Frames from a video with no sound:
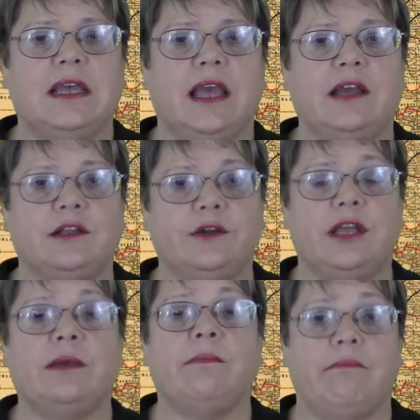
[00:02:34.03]

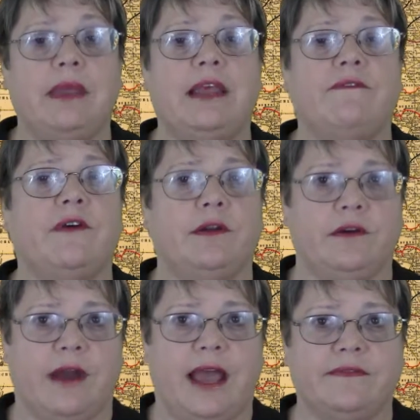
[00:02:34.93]
including many
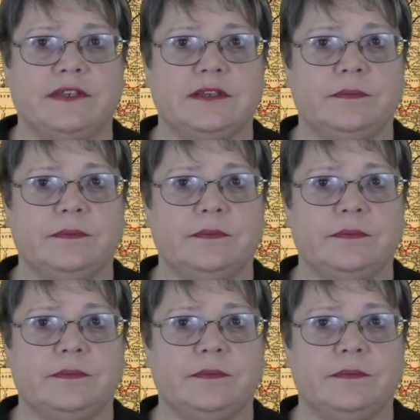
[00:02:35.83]
photographs.